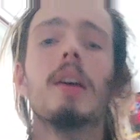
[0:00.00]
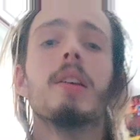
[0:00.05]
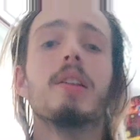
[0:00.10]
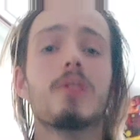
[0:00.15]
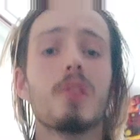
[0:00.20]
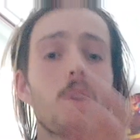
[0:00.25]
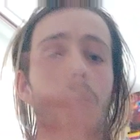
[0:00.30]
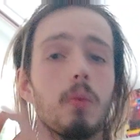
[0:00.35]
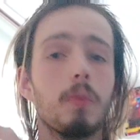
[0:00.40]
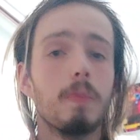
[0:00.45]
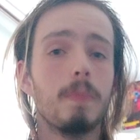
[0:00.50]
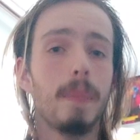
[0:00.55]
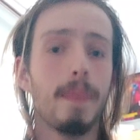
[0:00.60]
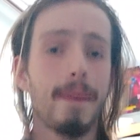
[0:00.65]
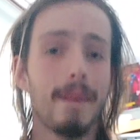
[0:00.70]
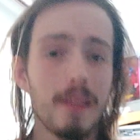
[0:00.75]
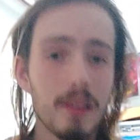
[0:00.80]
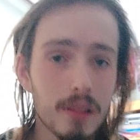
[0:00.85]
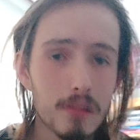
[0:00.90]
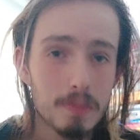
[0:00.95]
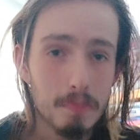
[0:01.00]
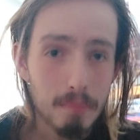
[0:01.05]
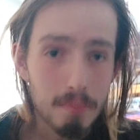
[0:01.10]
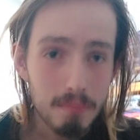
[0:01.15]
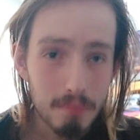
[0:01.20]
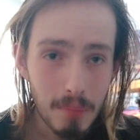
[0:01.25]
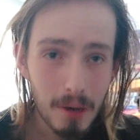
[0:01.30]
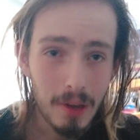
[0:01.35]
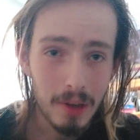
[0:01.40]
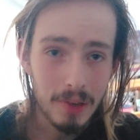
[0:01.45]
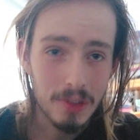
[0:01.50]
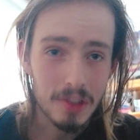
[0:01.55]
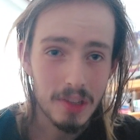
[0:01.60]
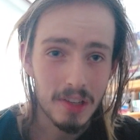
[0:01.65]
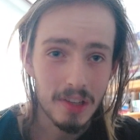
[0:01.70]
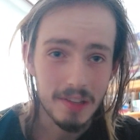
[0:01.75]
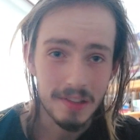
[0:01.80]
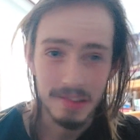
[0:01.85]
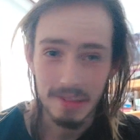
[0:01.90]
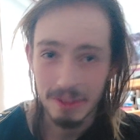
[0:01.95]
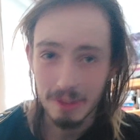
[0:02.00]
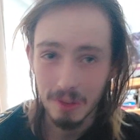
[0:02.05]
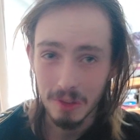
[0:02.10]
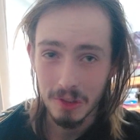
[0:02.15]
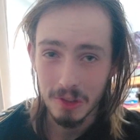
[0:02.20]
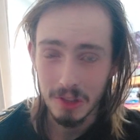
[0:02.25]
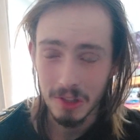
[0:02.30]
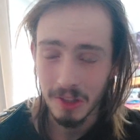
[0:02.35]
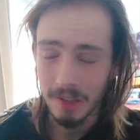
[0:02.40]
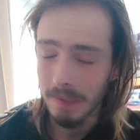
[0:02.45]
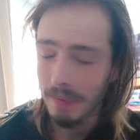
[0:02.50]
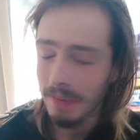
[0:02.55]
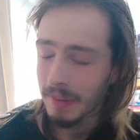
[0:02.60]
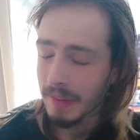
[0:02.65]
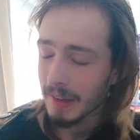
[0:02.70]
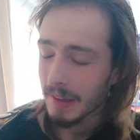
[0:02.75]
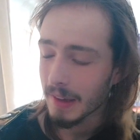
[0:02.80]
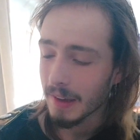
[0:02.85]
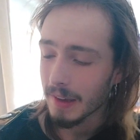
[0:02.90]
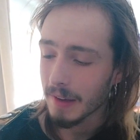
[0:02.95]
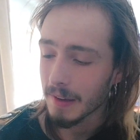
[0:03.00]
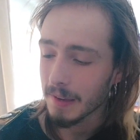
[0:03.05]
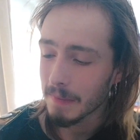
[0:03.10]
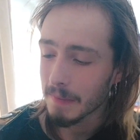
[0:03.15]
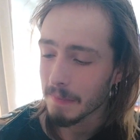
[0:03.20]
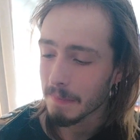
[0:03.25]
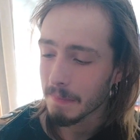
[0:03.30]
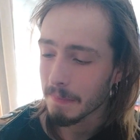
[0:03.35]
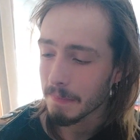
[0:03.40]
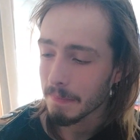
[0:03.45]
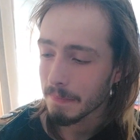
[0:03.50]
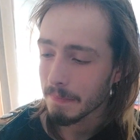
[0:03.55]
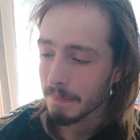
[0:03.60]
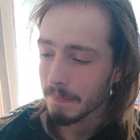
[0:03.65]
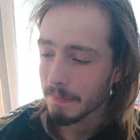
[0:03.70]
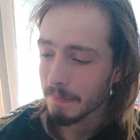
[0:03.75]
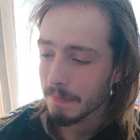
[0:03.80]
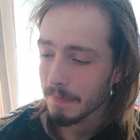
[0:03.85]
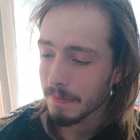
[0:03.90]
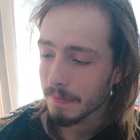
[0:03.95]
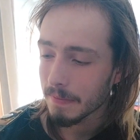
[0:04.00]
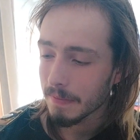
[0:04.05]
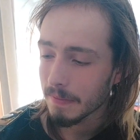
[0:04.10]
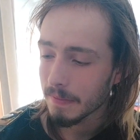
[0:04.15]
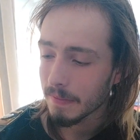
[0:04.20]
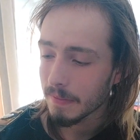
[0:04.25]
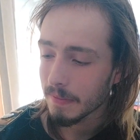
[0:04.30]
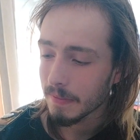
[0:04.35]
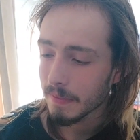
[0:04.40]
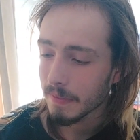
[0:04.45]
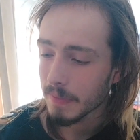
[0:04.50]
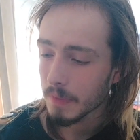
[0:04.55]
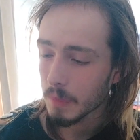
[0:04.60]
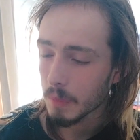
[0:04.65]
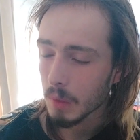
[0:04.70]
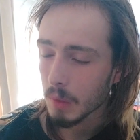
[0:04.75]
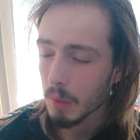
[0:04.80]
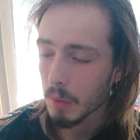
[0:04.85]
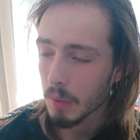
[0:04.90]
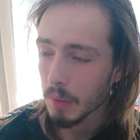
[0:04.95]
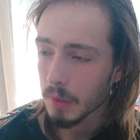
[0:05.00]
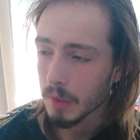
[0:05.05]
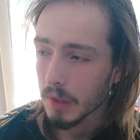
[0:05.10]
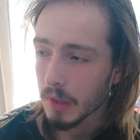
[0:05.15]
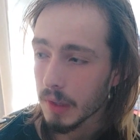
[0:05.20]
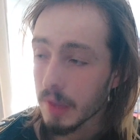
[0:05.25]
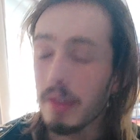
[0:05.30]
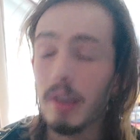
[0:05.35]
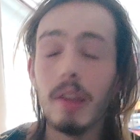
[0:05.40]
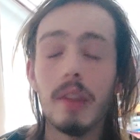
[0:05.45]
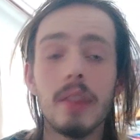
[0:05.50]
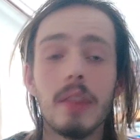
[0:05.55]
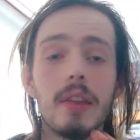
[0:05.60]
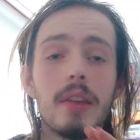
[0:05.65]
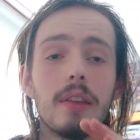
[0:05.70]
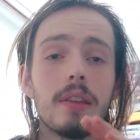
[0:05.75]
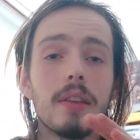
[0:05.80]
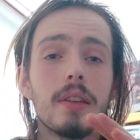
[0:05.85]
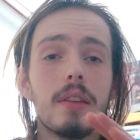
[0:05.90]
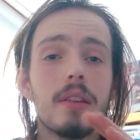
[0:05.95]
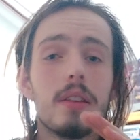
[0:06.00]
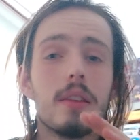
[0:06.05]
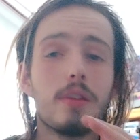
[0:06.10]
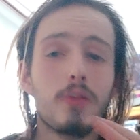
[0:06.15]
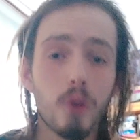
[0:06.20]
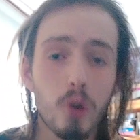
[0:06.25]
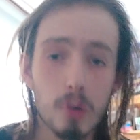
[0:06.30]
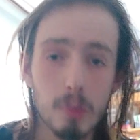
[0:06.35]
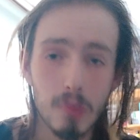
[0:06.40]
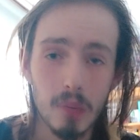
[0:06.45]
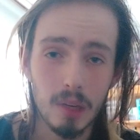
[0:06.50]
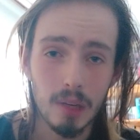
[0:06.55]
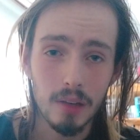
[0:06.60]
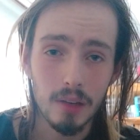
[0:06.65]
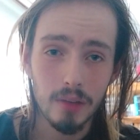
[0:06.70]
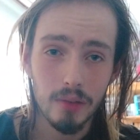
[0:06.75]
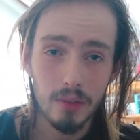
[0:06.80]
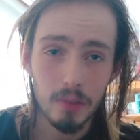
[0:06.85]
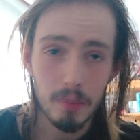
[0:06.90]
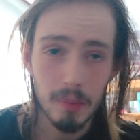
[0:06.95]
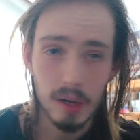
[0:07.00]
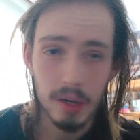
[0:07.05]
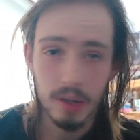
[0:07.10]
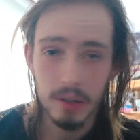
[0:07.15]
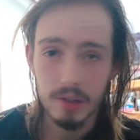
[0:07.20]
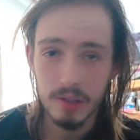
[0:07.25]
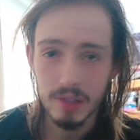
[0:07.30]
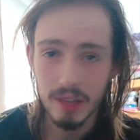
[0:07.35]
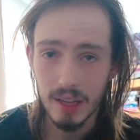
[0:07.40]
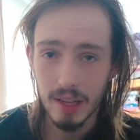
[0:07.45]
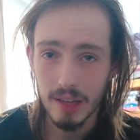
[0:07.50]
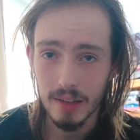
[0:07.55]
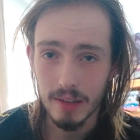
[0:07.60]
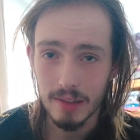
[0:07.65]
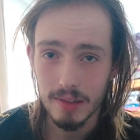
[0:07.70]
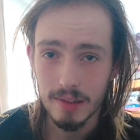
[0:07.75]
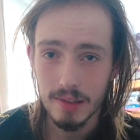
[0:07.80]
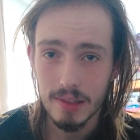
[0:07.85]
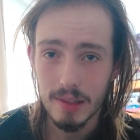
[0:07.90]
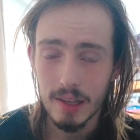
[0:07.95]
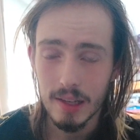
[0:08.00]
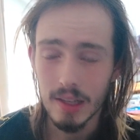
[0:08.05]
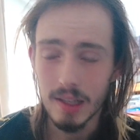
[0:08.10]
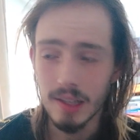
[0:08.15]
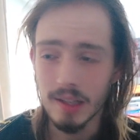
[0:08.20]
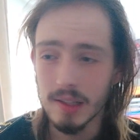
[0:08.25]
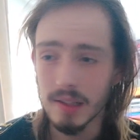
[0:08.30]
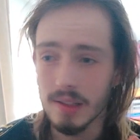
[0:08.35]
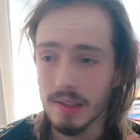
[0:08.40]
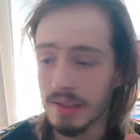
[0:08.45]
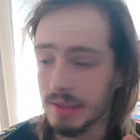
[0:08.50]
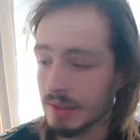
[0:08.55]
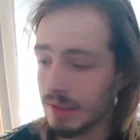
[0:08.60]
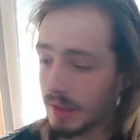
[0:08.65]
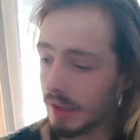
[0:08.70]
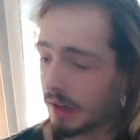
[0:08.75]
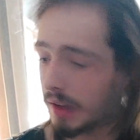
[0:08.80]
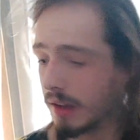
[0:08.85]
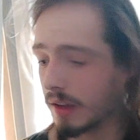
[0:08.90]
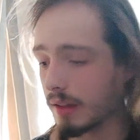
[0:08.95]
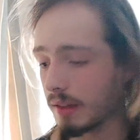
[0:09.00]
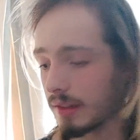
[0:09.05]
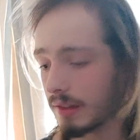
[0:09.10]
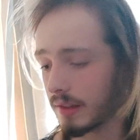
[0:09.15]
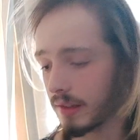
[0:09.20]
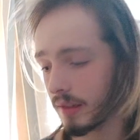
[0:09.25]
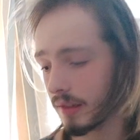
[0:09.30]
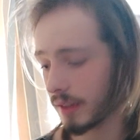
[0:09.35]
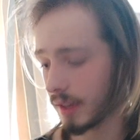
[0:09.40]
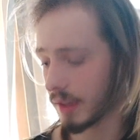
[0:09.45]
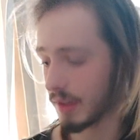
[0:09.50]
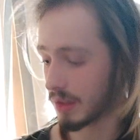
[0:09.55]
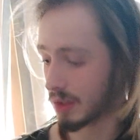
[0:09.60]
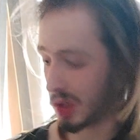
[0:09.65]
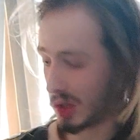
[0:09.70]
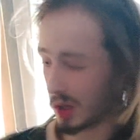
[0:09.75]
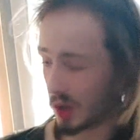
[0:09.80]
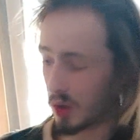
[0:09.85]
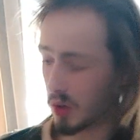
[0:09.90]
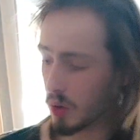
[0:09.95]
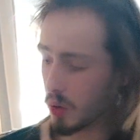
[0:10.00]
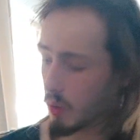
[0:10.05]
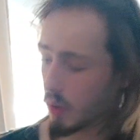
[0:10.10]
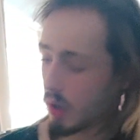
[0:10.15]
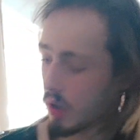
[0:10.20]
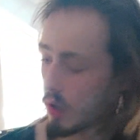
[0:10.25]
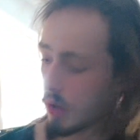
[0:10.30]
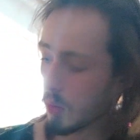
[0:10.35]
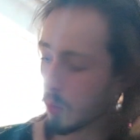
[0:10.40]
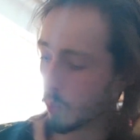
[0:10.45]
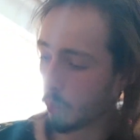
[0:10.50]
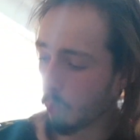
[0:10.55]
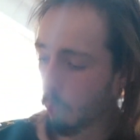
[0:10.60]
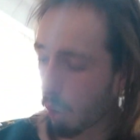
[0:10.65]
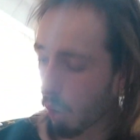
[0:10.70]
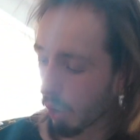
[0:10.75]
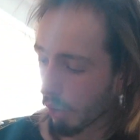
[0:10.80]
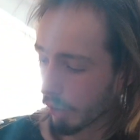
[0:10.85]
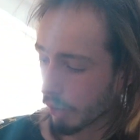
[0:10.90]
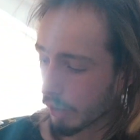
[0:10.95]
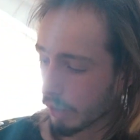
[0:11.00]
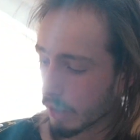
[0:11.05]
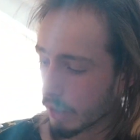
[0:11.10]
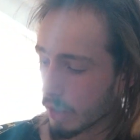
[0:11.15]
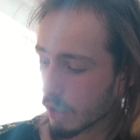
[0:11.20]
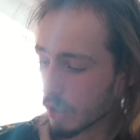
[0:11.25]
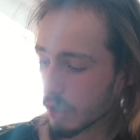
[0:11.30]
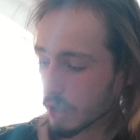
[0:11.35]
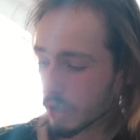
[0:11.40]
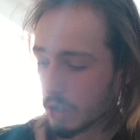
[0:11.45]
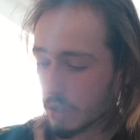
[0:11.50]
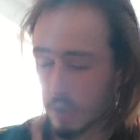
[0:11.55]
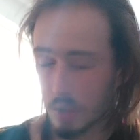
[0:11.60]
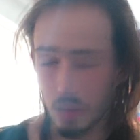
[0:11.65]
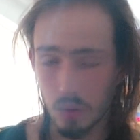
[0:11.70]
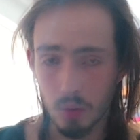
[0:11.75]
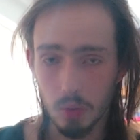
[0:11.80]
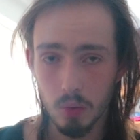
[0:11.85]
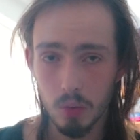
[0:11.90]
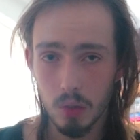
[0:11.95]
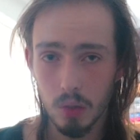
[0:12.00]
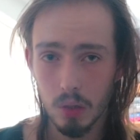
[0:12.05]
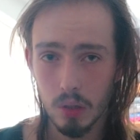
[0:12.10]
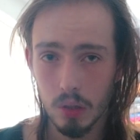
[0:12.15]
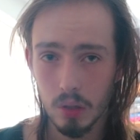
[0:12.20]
So, minor scales, good shit. Where were we? The formula for minor scales is let's see, it's 2 1 2